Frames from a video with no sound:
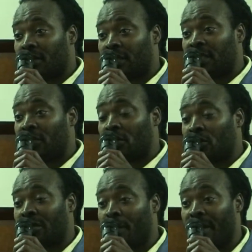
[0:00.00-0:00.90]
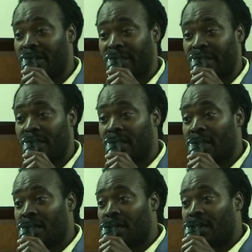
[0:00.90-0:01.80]
This is not just a building,
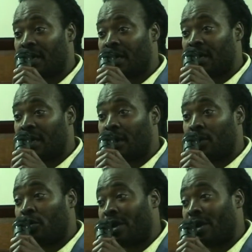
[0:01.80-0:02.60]
but